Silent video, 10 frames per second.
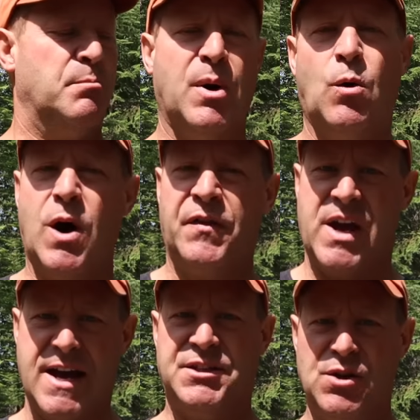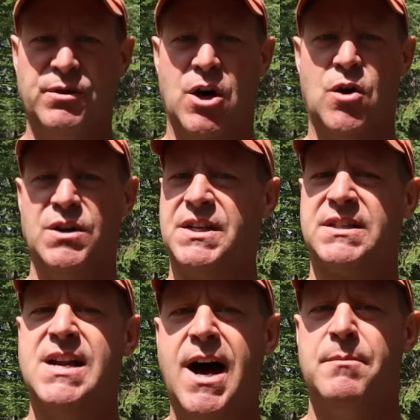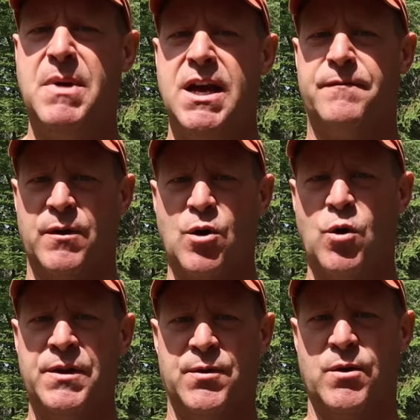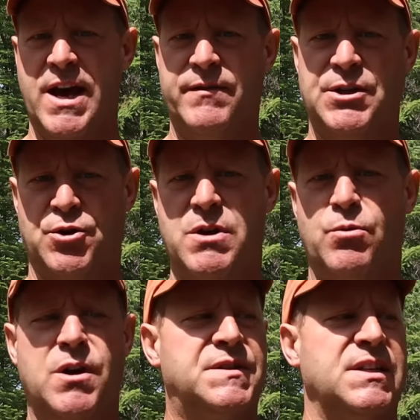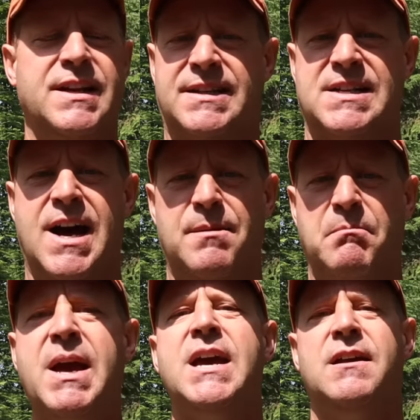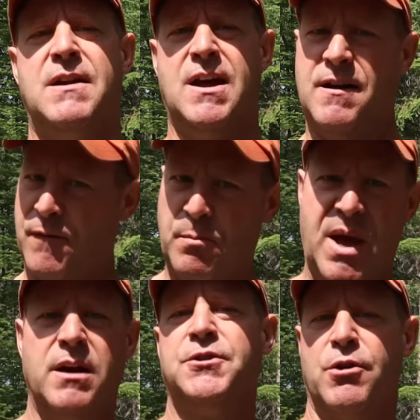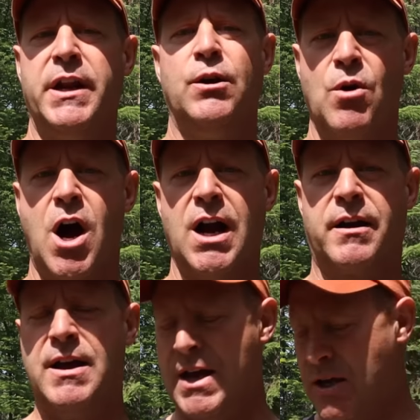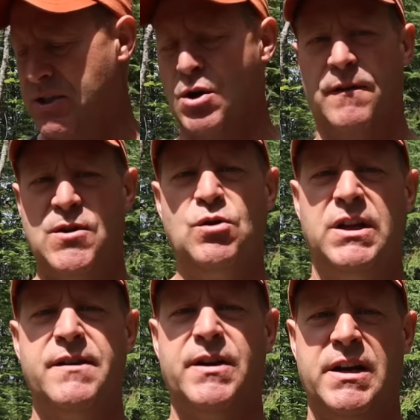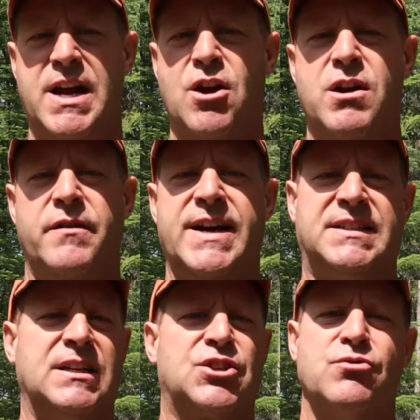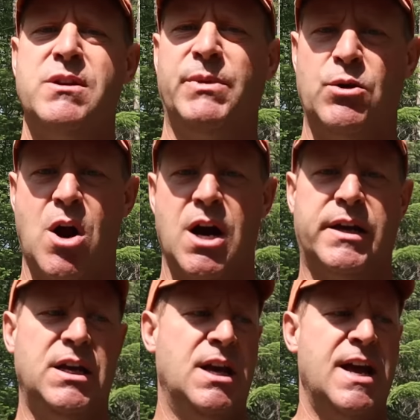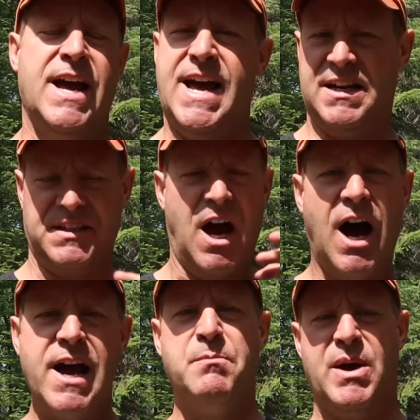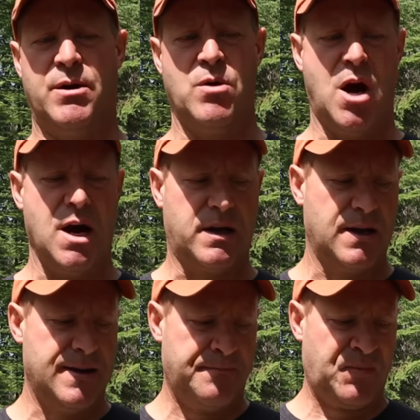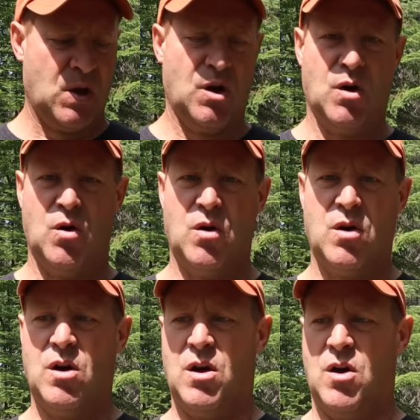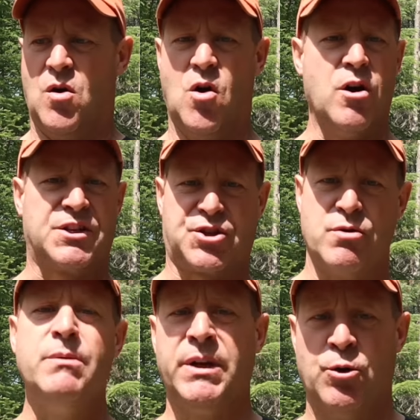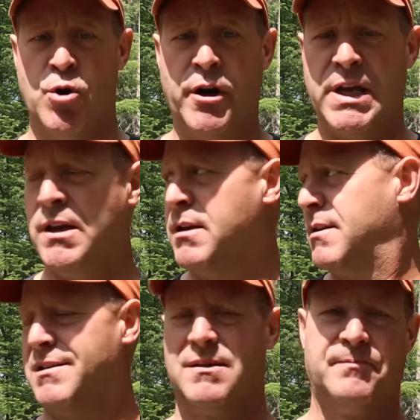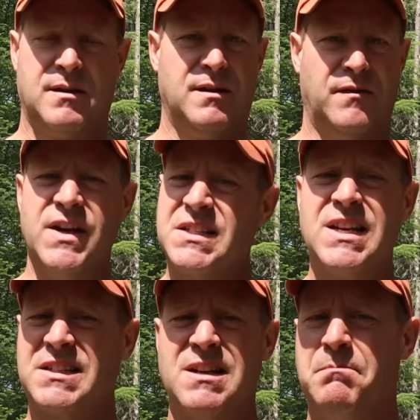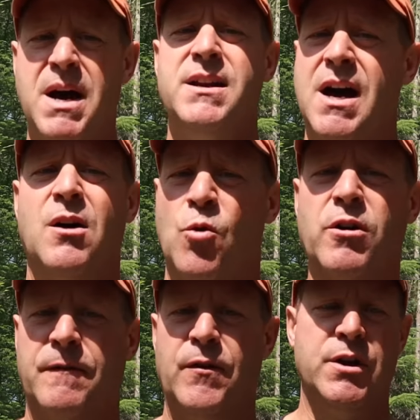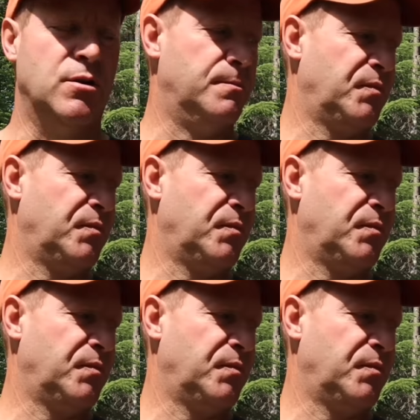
But one thing I do know is it's not made for going through heavy tree roots, and it's not made for penetrating rock. So if you live in an area that's extremely rocky, has high bedrock, or extremely rooty, this system might not work for you.